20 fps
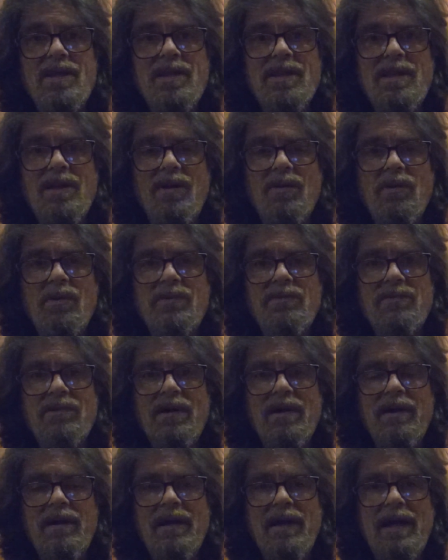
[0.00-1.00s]
there was
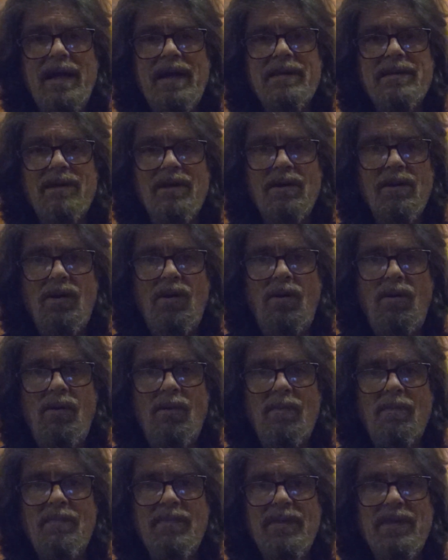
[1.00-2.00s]
a, at their
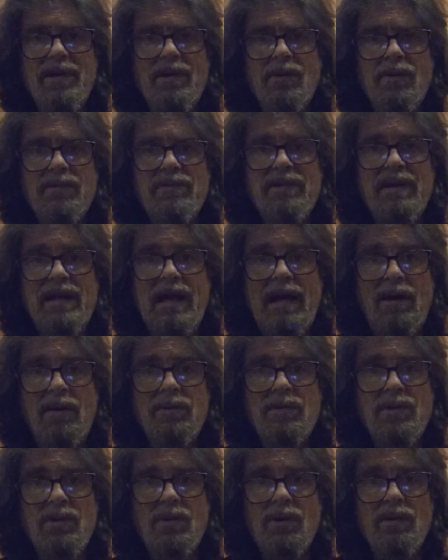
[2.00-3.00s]
home there was an
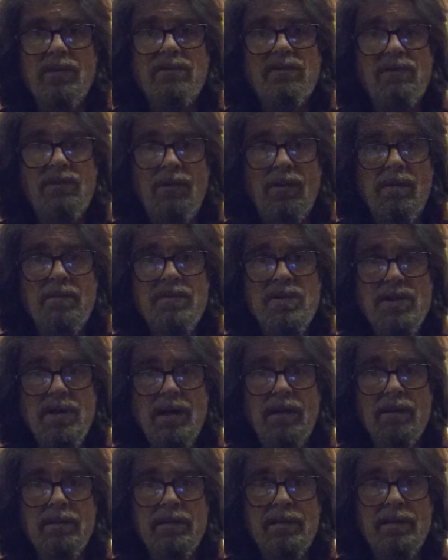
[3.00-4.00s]
outdoor storm
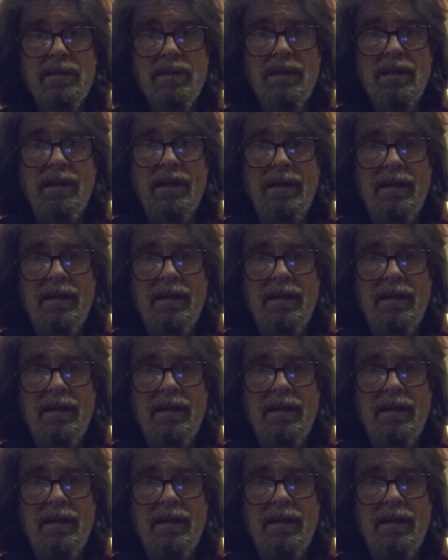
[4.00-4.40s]
shelter,